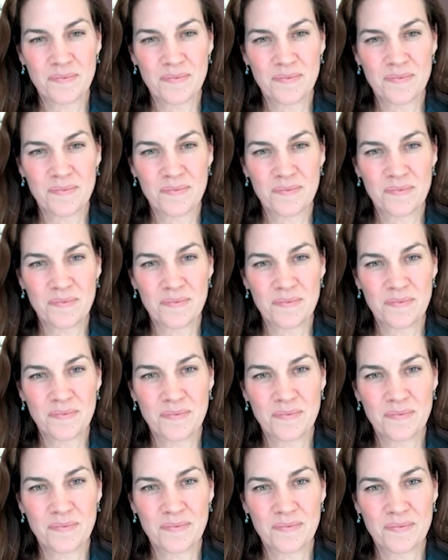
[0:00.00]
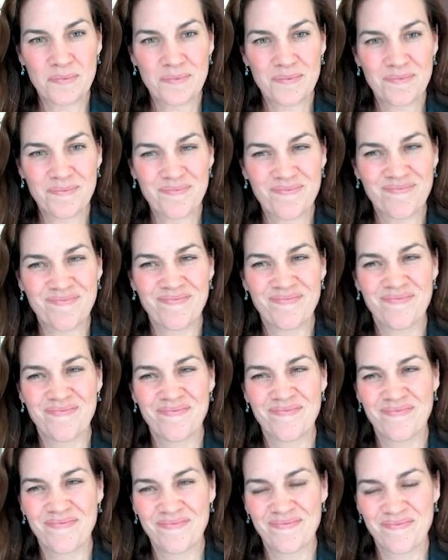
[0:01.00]

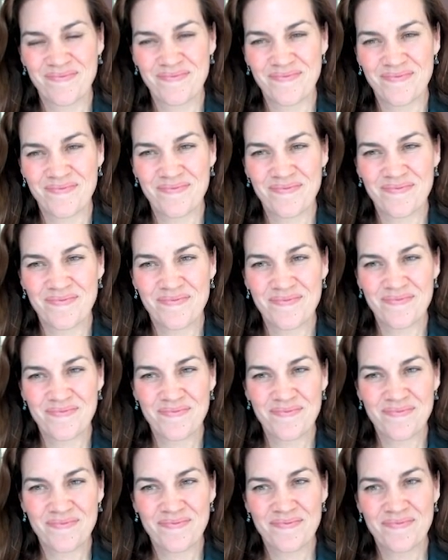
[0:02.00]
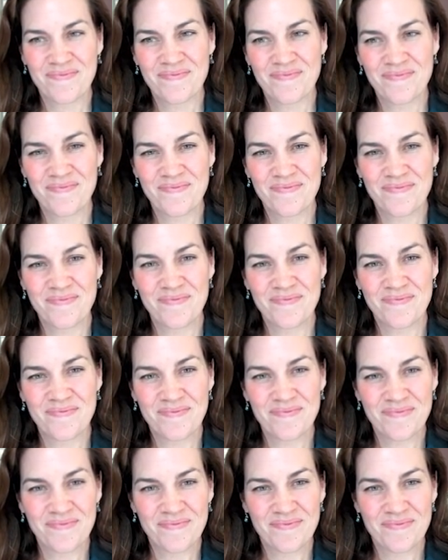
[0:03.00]

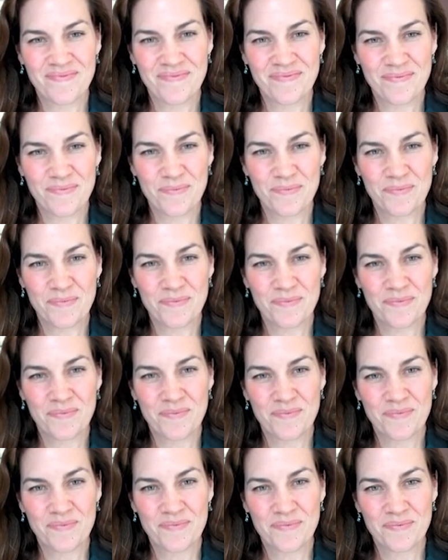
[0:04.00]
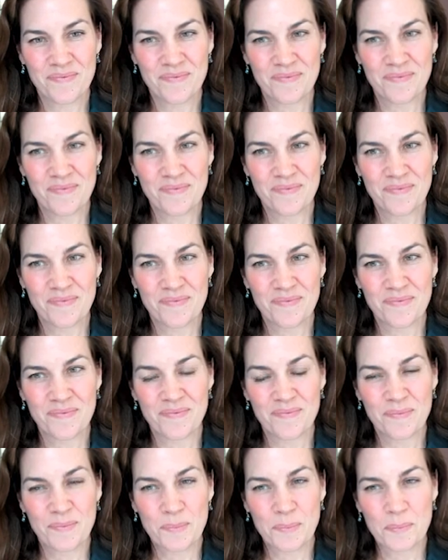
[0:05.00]

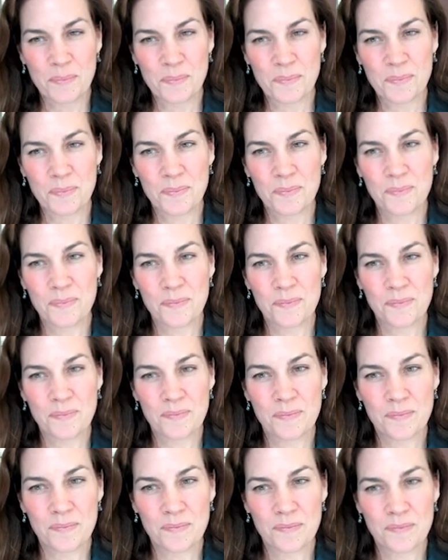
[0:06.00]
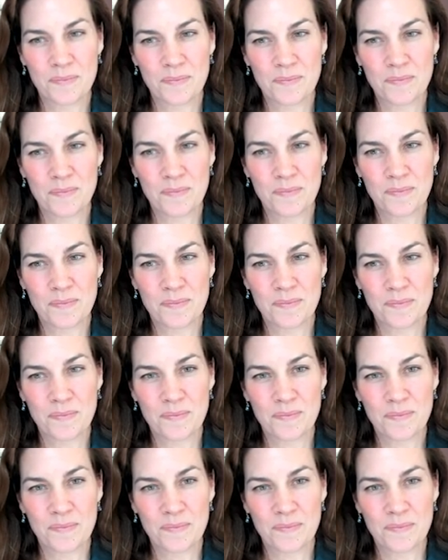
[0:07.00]
(silent)